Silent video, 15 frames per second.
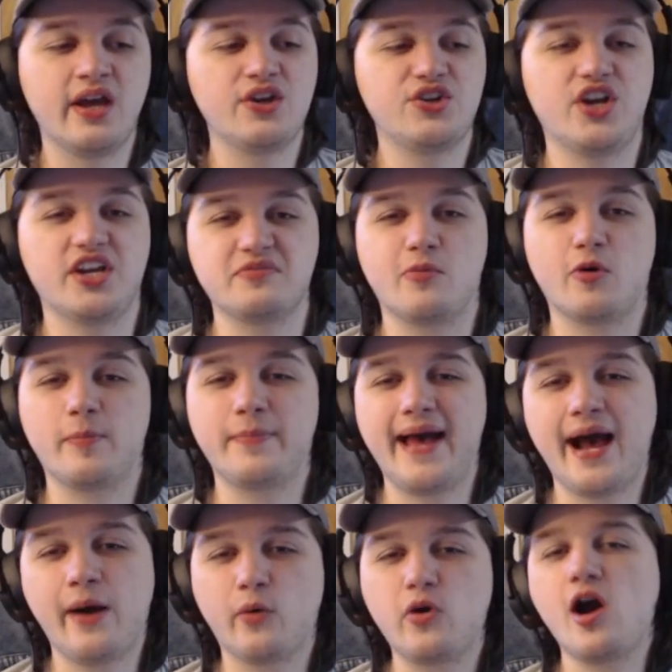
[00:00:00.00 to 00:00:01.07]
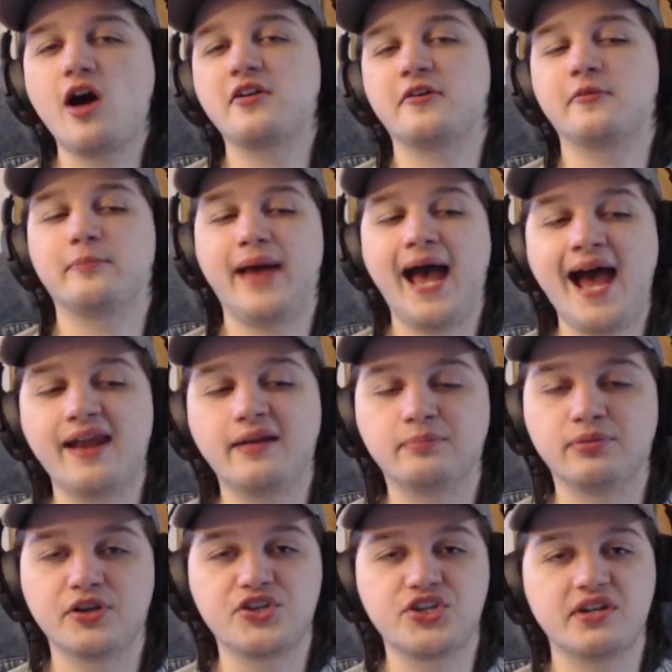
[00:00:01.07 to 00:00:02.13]
She has more power on her bat,
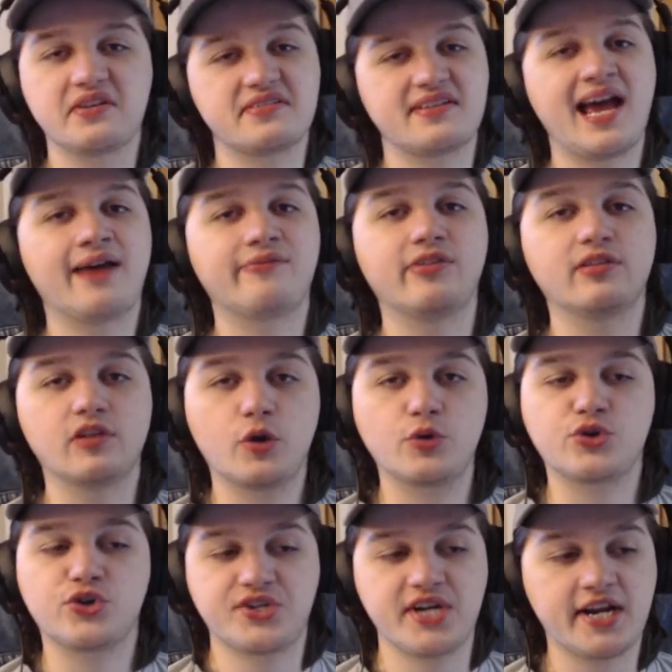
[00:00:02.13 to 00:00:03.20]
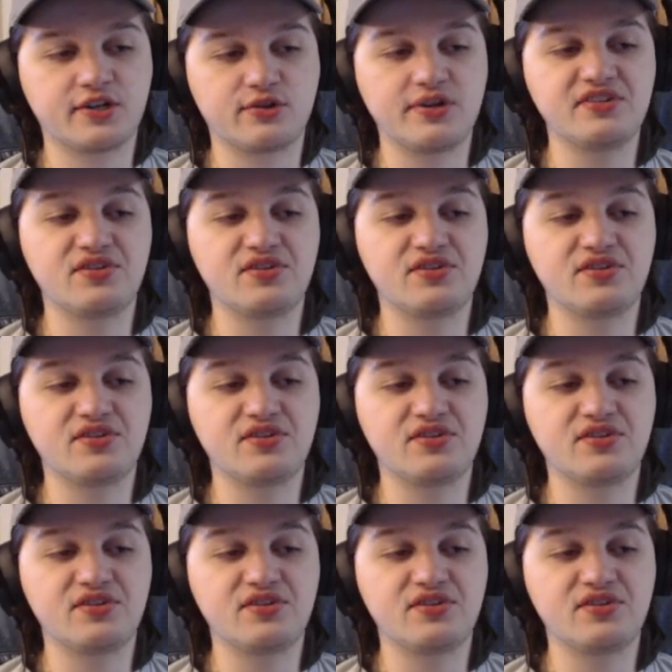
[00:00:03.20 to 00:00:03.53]
plus she doesn't have the low trajectory,